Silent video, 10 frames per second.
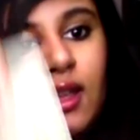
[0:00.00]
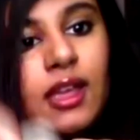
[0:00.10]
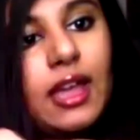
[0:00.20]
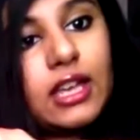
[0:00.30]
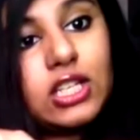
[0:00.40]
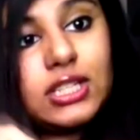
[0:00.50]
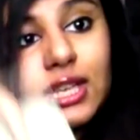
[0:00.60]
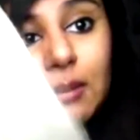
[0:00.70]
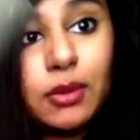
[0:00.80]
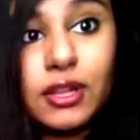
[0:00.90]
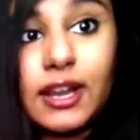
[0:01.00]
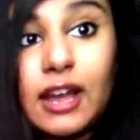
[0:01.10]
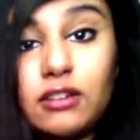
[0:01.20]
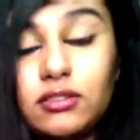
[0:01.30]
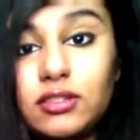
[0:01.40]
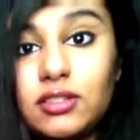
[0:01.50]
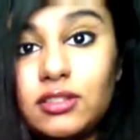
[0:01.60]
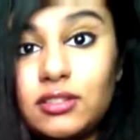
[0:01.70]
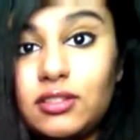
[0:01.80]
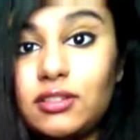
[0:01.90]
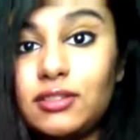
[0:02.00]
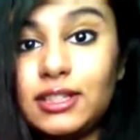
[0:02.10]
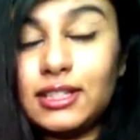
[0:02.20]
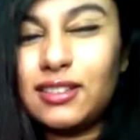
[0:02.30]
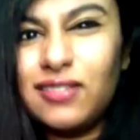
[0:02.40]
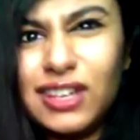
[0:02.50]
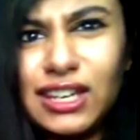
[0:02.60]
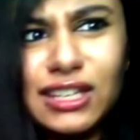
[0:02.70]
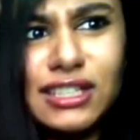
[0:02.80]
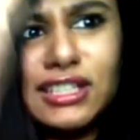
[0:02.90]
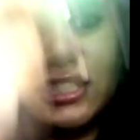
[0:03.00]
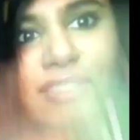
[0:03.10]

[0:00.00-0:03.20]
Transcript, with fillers: I could just, like, pull it out, so it's convenient